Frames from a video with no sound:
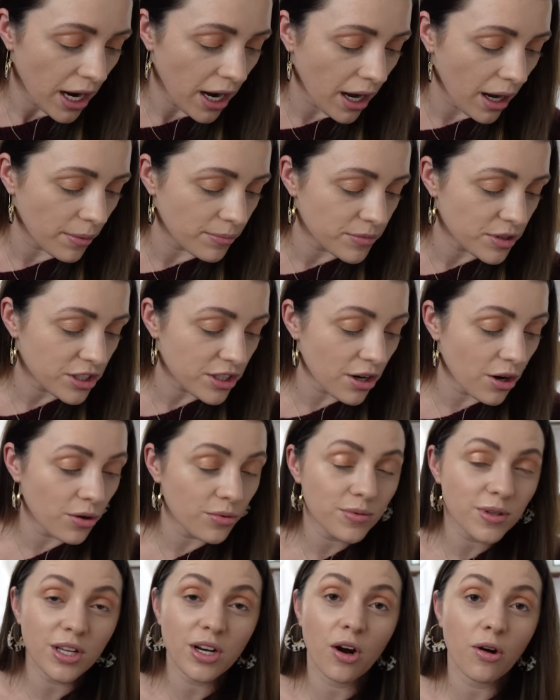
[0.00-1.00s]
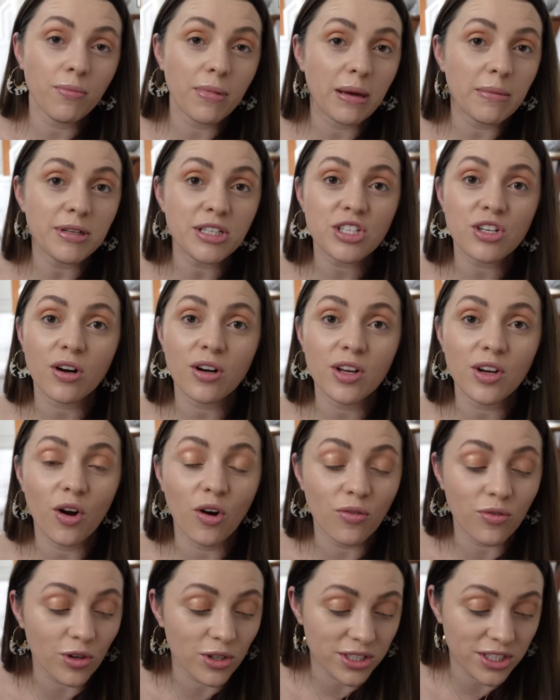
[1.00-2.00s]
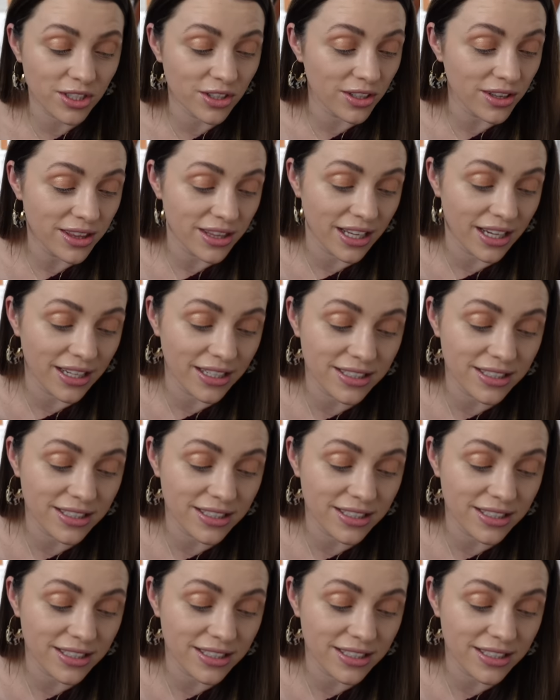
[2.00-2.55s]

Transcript: Um, so, you know, maybe starting over is a good thing.